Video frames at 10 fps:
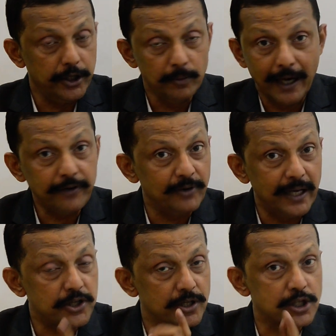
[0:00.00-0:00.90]
you,
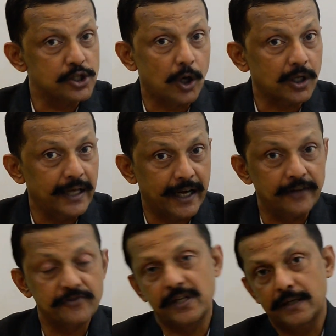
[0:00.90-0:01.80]
manipulation is not a
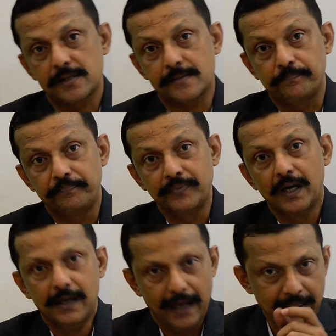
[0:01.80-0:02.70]
negative sense.
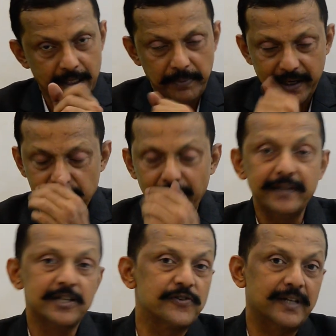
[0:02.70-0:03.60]
And let me explain
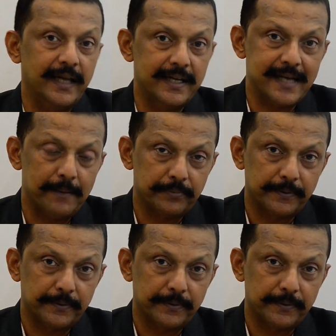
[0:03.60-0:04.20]
this with an example.